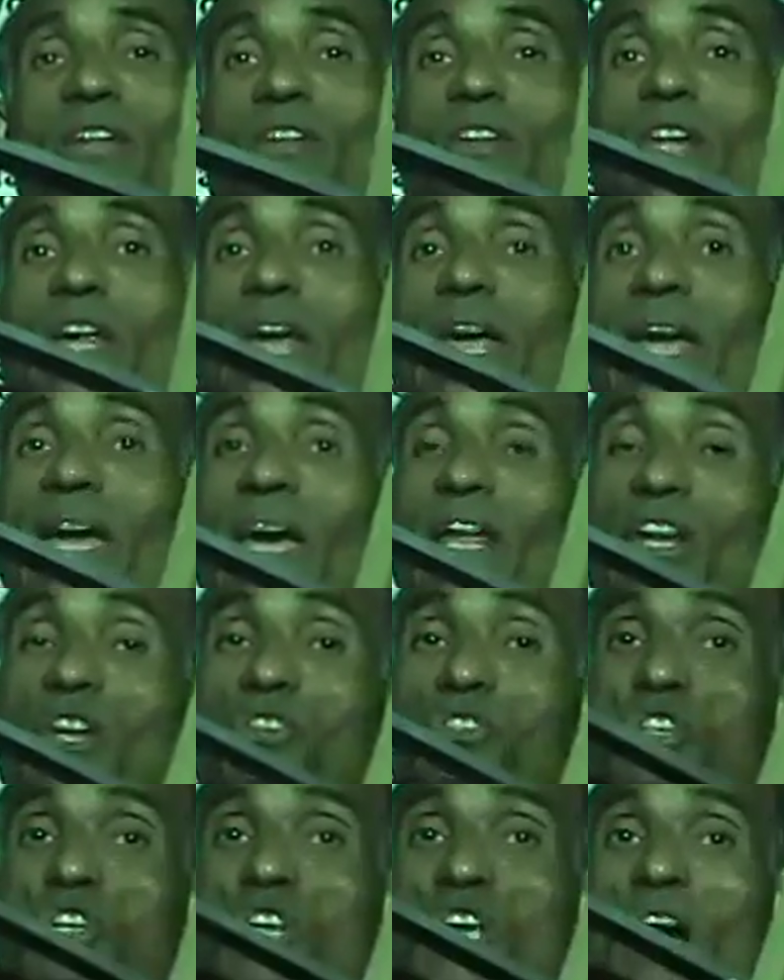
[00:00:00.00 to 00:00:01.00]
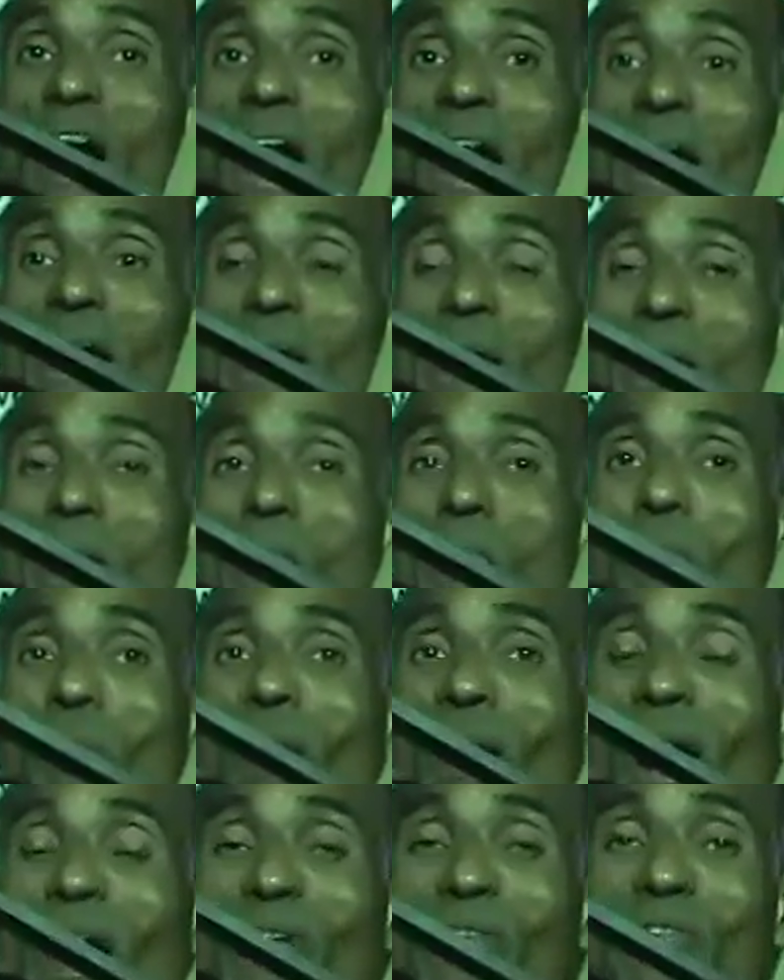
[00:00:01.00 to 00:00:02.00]
the energy I
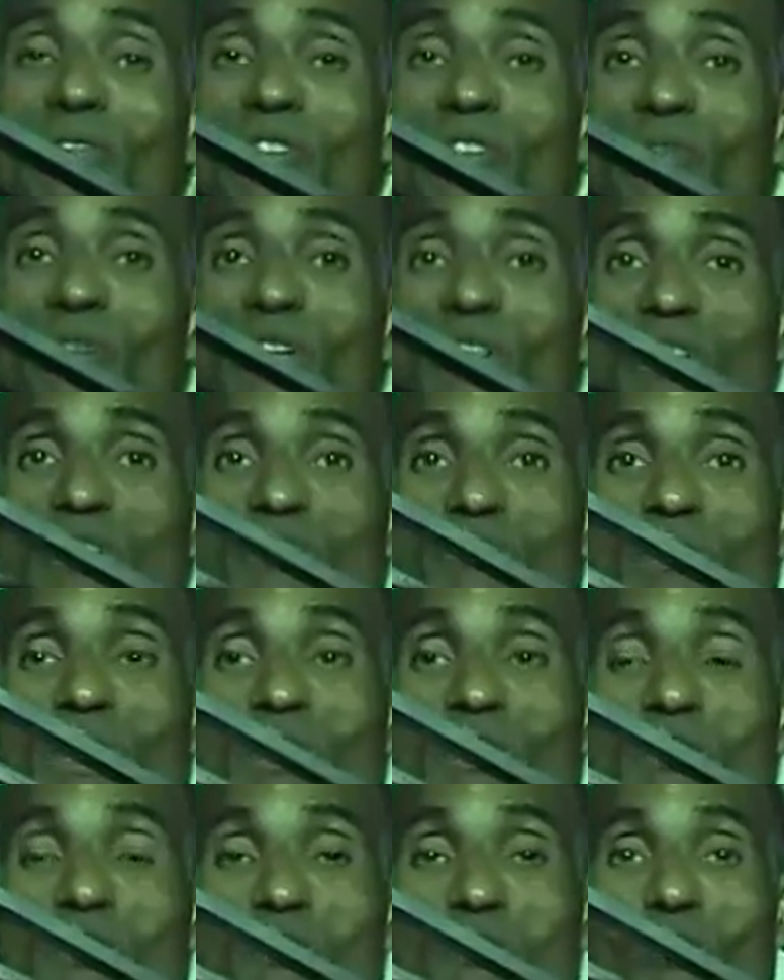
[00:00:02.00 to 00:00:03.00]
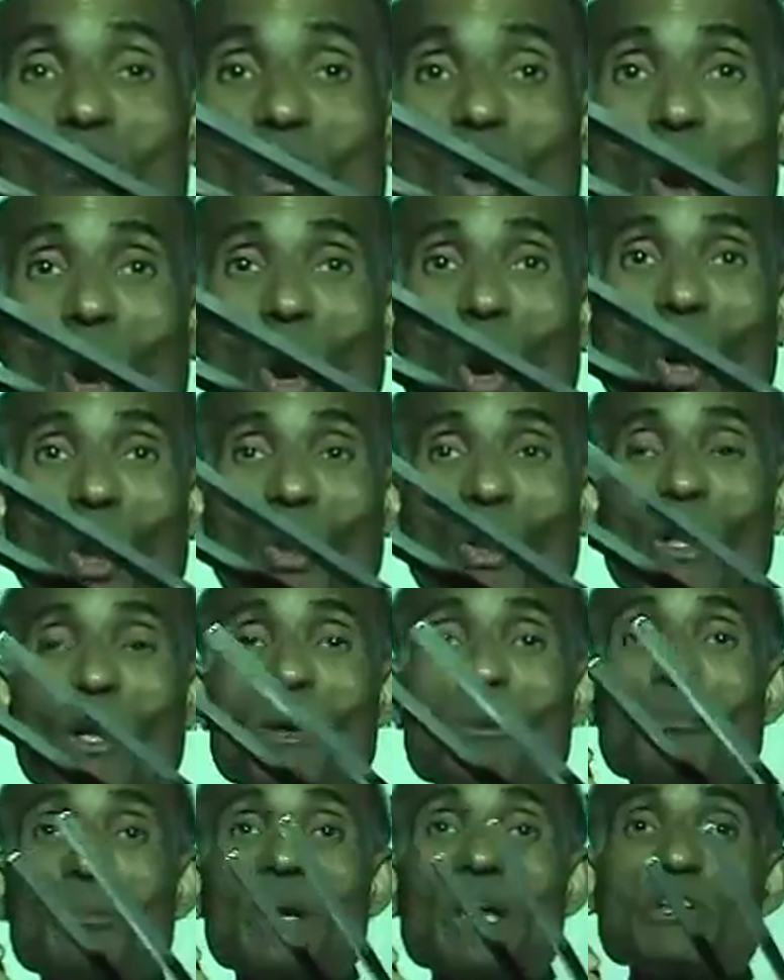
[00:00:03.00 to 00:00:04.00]
imparted to it is very small,
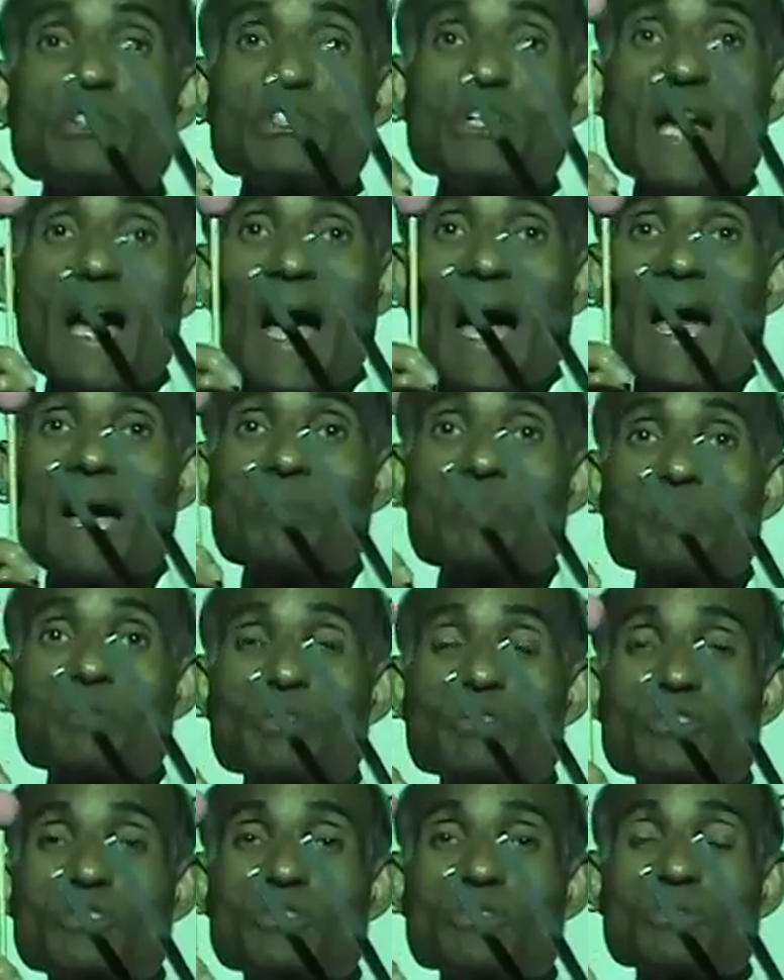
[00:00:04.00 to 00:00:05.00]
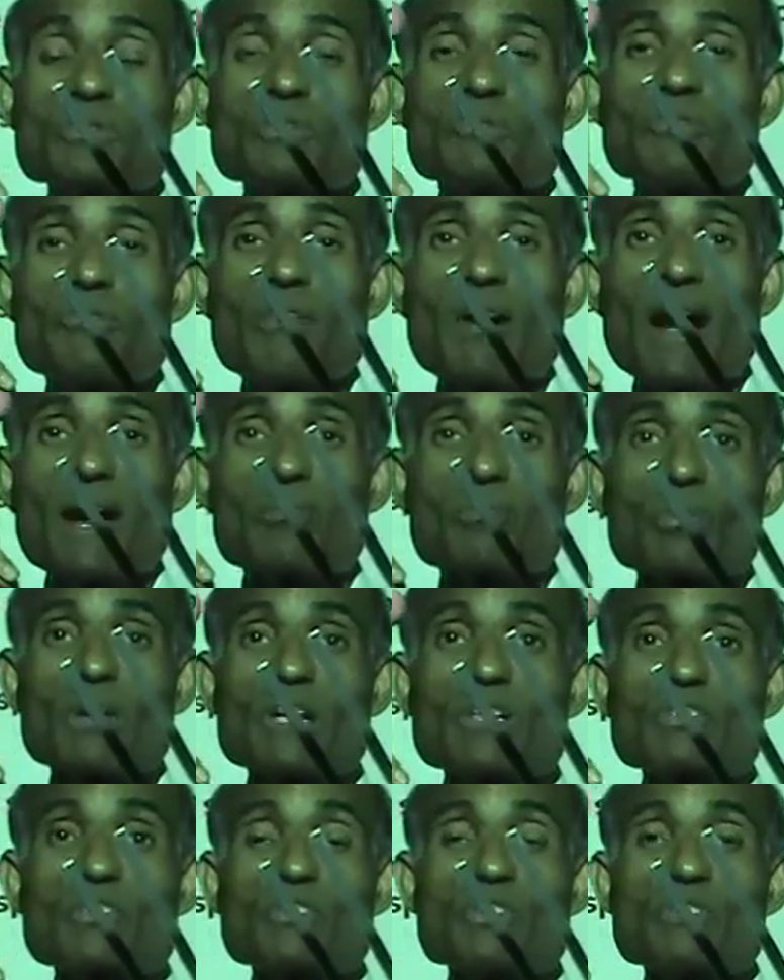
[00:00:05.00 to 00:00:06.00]
means the amplitude of
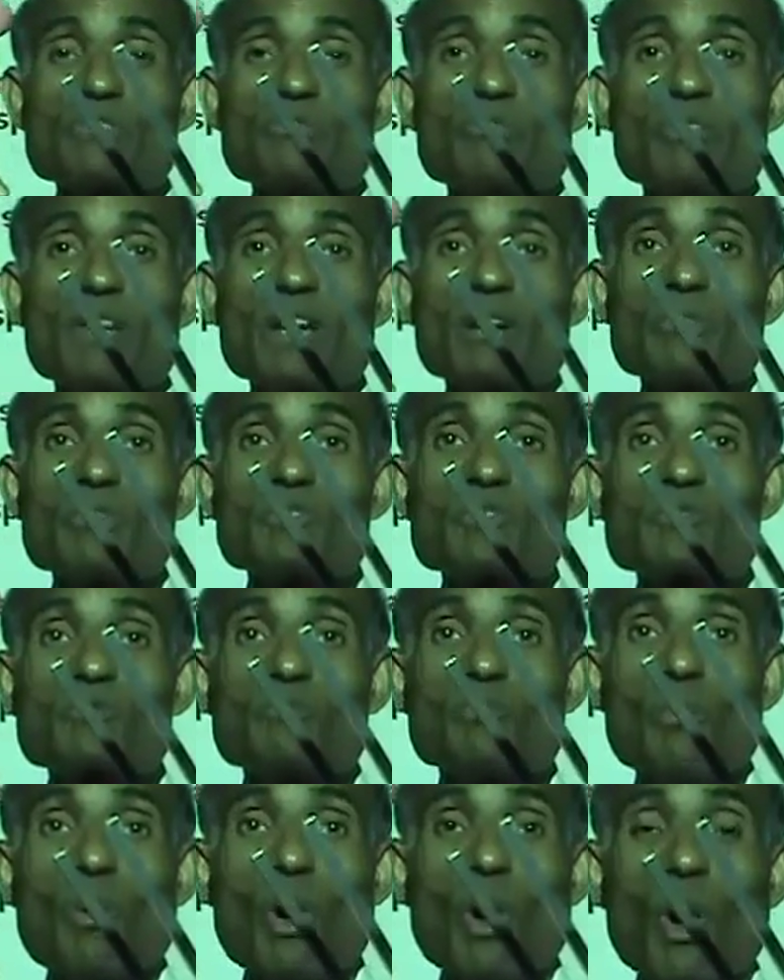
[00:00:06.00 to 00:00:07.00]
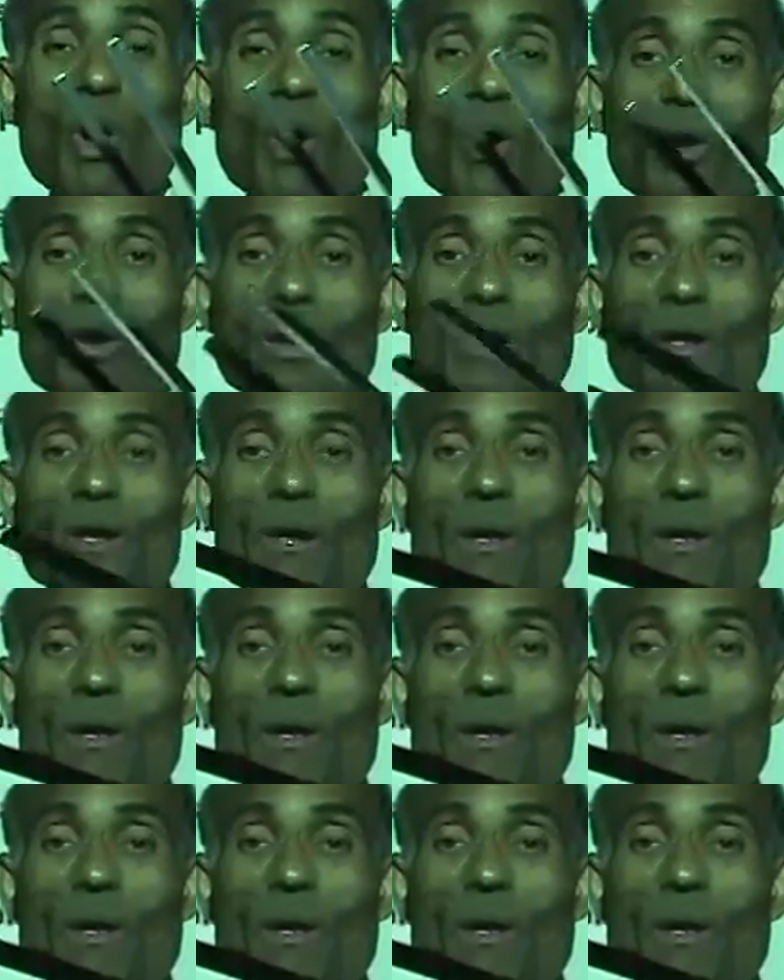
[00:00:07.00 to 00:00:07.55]
vibration is very small.